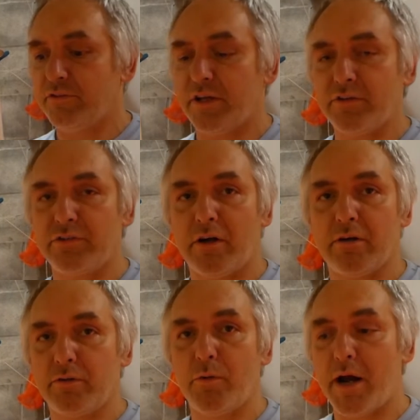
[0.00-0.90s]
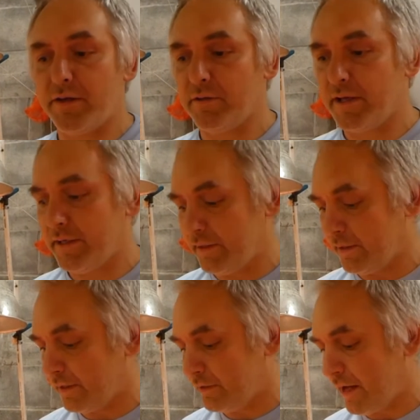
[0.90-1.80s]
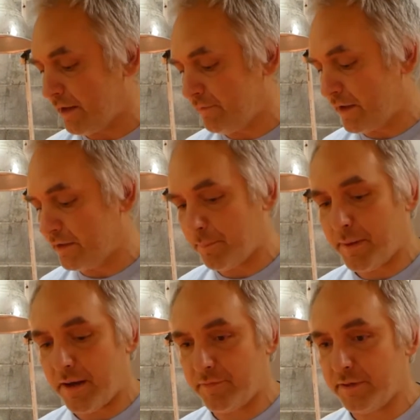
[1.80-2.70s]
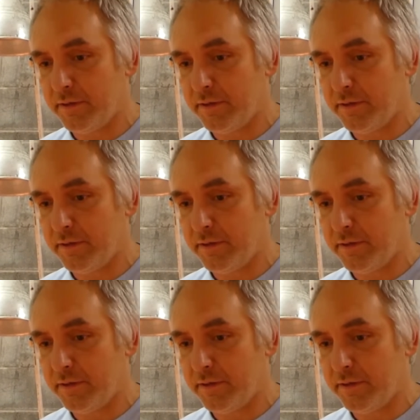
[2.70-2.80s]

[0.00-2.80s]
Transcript: they start coagulating, and you'll end up having